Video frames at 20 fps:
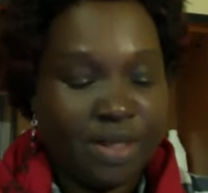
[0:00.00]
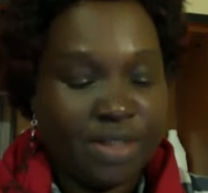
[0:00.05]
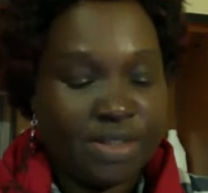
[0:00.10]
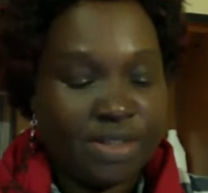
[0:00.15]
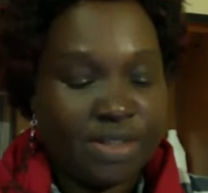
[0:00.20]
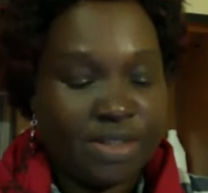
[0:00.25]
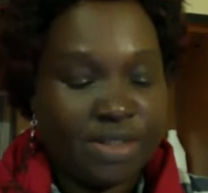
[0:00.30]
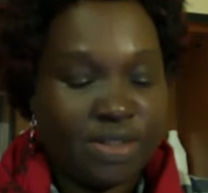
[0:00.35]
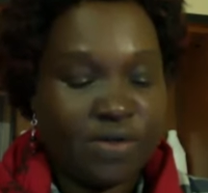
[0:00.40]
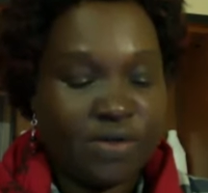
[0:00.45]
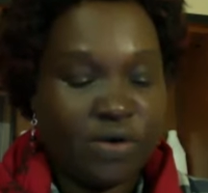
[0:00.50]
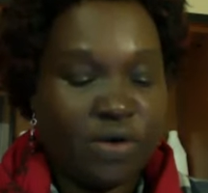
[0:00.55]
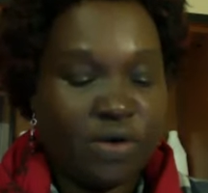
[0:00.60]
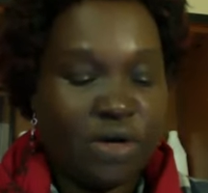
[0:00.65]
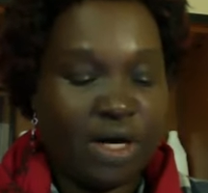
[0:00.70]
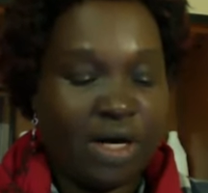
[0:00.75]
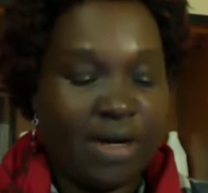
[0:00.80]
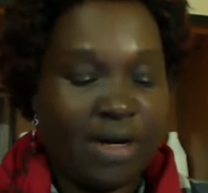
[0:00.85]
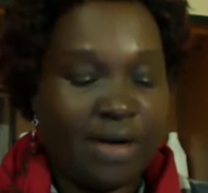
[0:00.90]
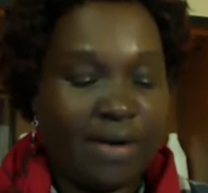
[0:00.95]
So
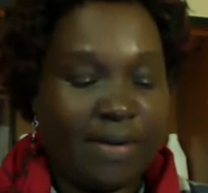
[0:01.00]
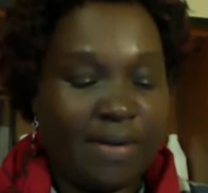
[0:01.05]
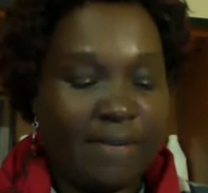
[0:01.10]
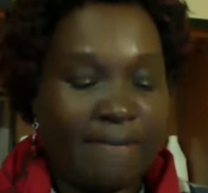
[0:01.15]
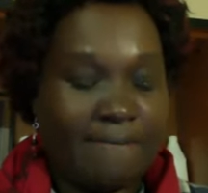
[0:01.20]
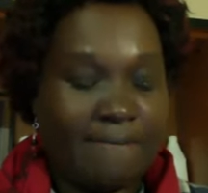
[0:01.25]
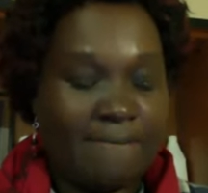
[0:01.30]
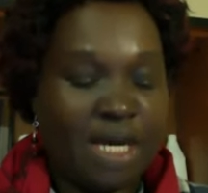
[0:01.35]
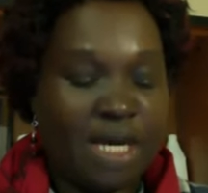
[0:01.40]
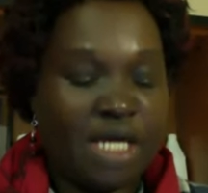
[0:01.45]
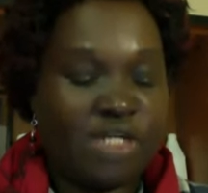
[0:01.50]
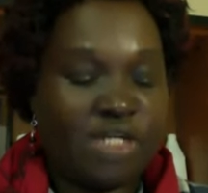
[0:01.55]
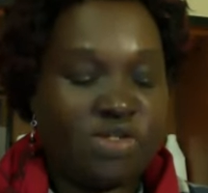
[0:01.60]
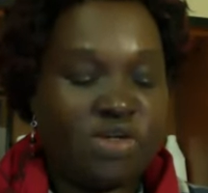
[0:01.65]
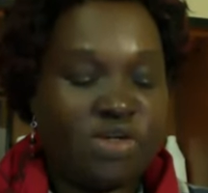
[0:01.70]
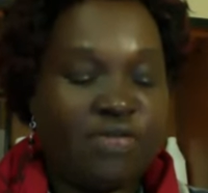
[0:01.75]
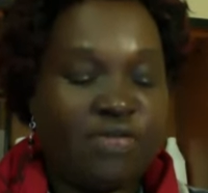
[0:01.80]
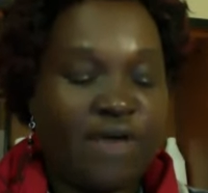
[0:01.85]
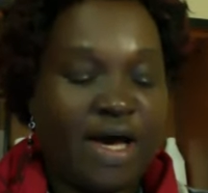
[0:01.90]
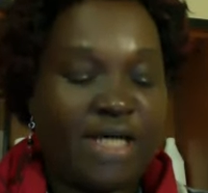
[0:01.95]
it
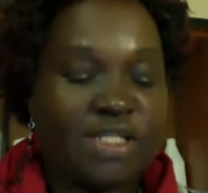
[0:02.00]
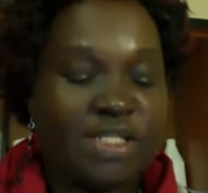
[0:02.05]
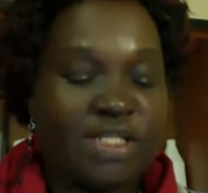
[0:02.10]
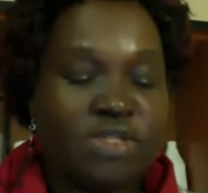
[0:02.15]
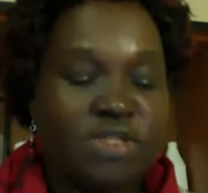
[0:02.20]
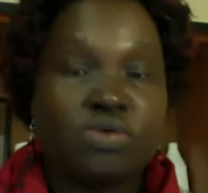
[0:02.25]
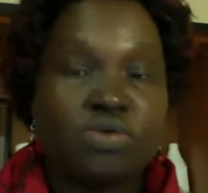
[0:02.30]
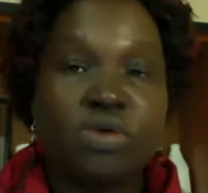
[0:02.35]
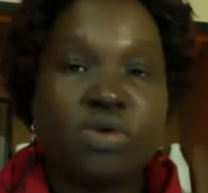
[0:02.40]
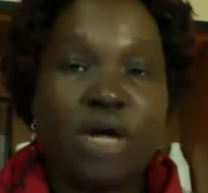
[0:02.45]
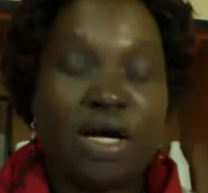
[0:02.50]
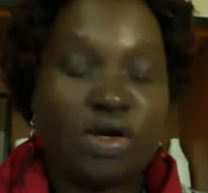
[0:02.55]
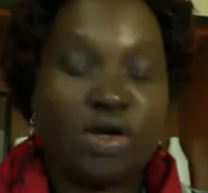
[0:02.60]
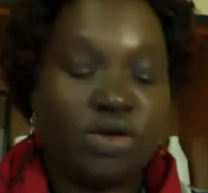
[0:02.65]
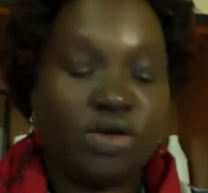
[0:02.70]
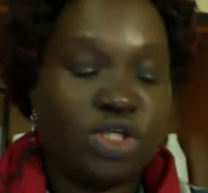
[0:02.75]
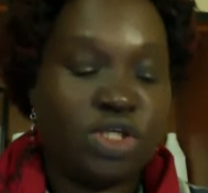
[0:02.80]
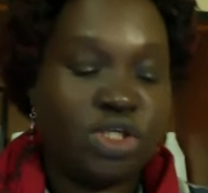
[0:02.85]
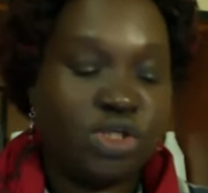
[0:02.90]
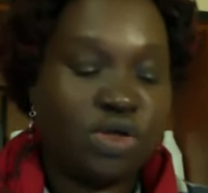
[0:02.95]
refers to a
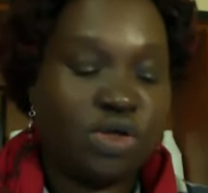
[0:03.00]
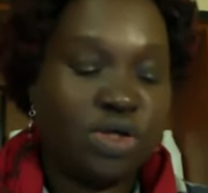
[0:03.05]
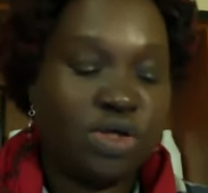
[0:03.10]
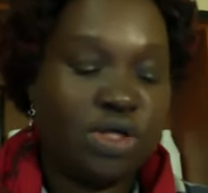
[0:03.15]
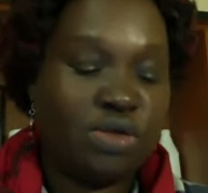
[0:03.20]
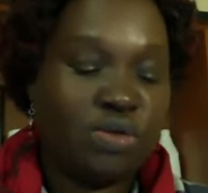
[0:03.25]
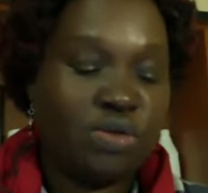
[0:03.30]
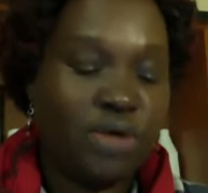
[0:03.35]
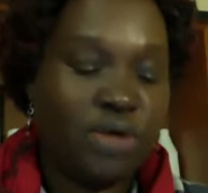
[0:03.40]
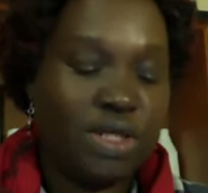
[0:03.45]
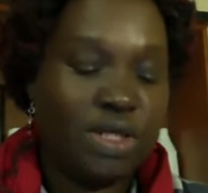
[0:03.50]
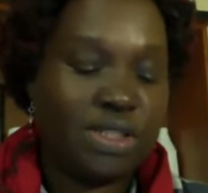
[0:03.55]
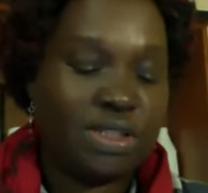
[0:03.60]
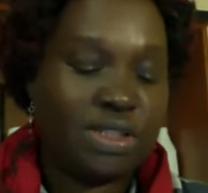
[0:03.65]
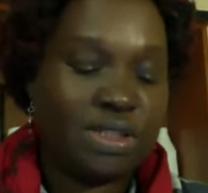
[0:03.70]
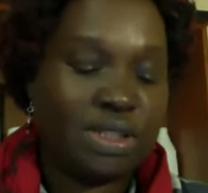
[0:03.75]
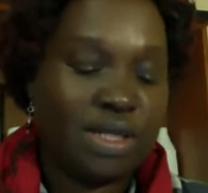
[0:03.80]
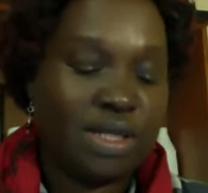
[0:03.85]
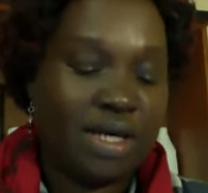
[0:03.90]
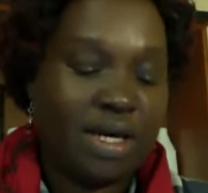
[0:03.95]
condition in
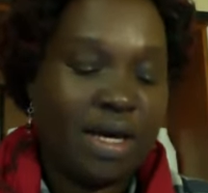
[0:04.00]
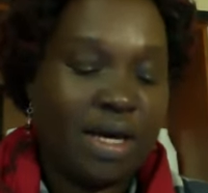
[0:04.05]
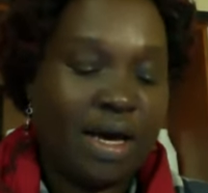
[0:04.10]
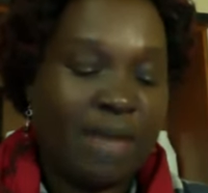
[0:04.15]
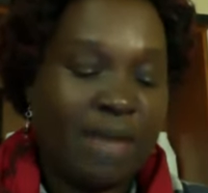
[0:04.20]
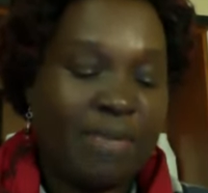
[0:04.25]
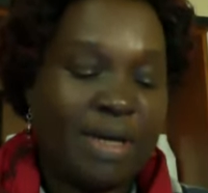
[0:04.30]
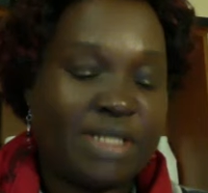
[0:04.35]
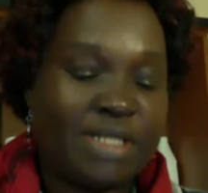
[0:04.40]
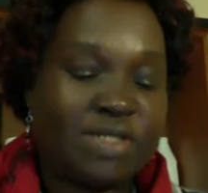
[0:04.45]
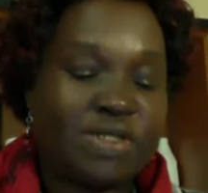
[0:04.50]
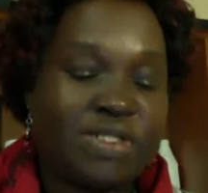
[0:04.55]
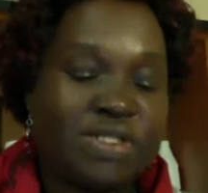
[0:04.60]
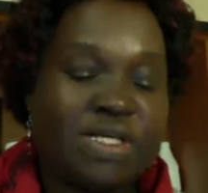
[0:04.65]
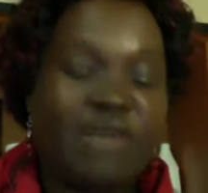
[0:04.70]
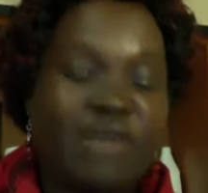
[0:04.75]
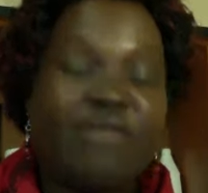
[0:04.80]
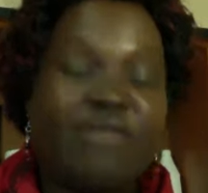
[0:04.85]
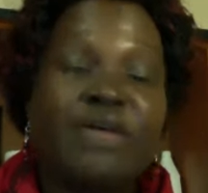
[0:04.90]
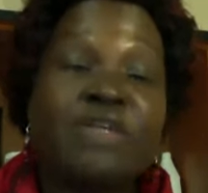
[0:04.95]
which a person
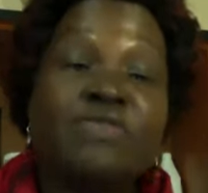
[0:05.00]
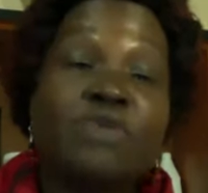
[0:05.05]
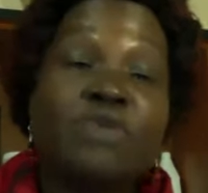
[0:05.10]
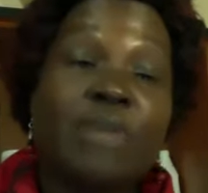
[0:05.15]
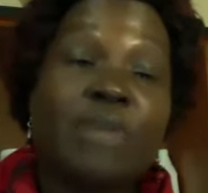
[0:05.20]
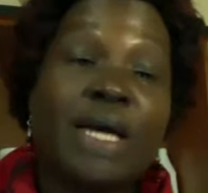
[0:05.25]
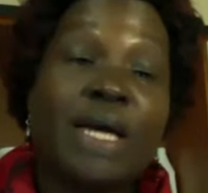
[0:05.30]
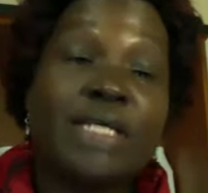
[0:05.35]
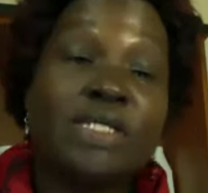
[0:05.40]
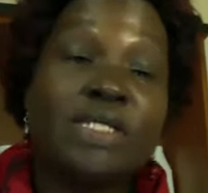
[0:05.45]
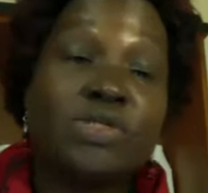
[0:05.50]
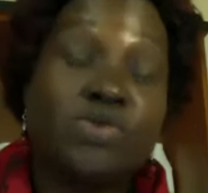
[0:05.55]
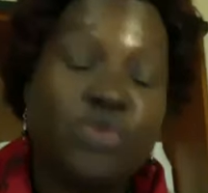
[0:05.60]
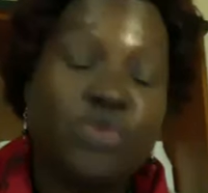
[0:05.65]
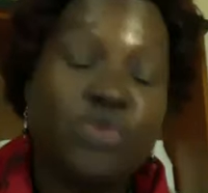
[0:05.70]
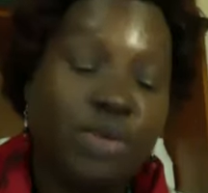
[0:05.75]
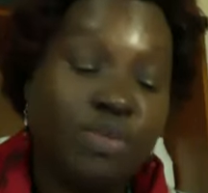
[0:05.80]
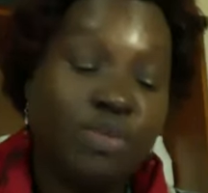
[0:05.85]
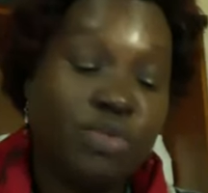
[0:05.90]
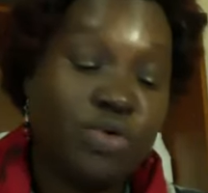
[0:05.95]
suffers from
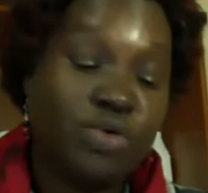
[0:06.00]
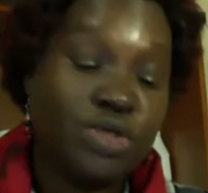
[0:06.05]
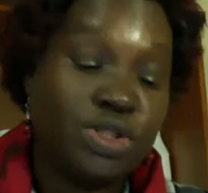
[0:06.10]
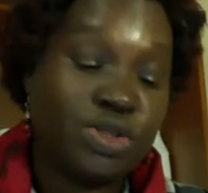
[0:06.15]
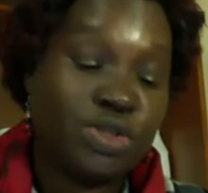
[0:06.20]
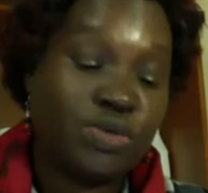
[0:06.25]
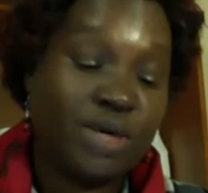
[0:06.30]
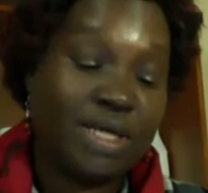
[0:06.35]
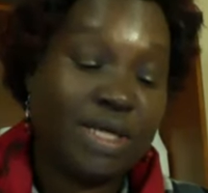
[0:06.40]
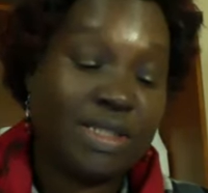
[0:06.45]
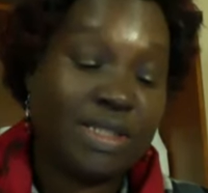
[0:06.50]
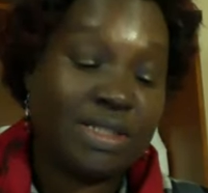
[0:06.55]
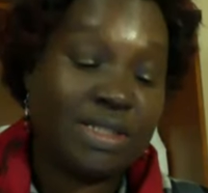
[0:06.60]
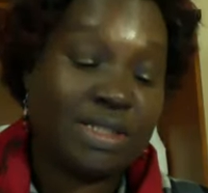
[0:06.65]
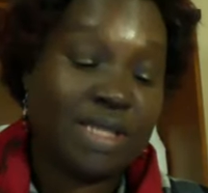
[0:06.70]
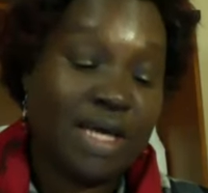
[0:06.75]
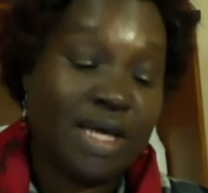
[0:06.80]
extreme mood swings,